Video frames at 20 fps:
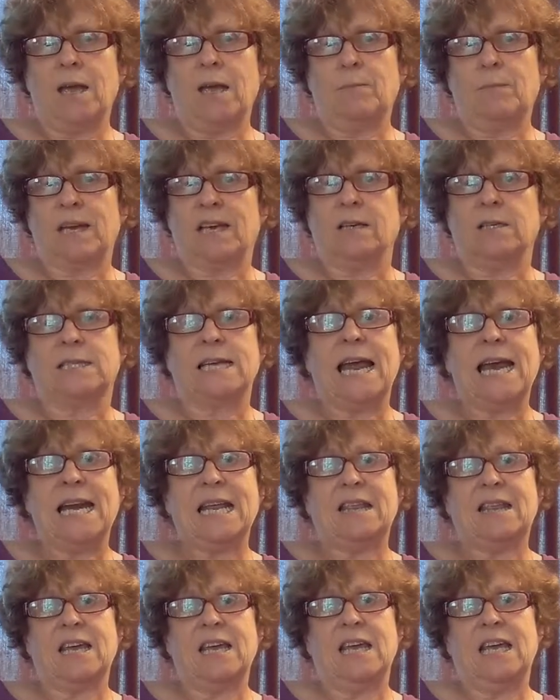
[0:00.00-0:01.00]
Because
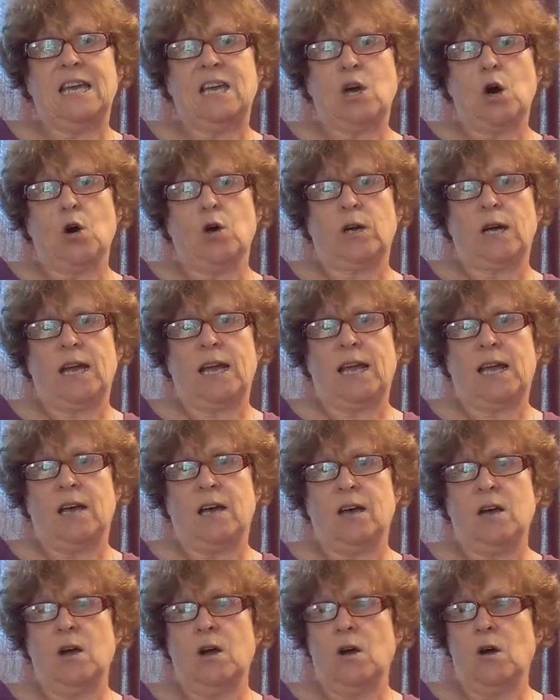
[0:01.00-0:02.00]
anything he got
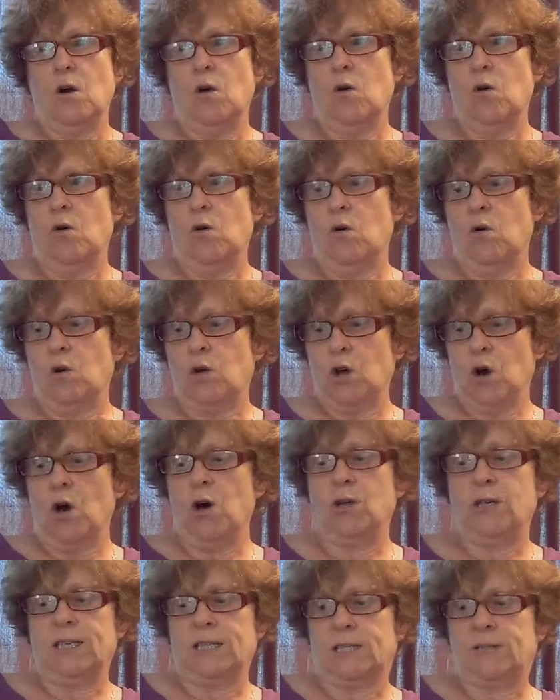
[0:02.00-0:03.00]
near or
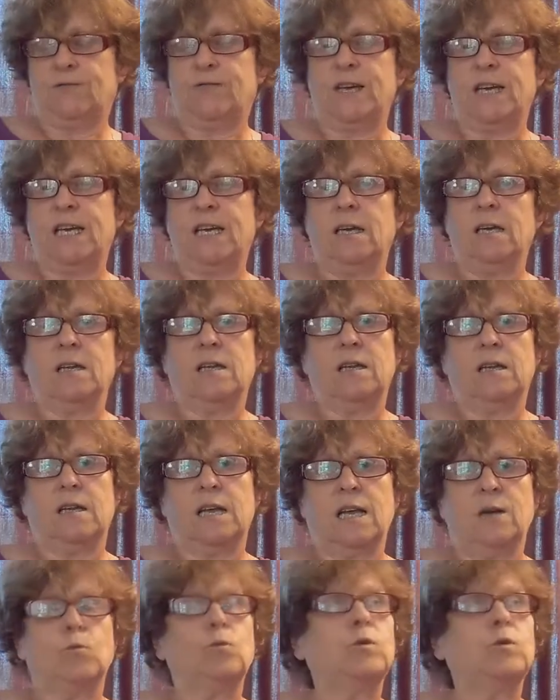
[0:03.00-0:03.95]
got on his feet, it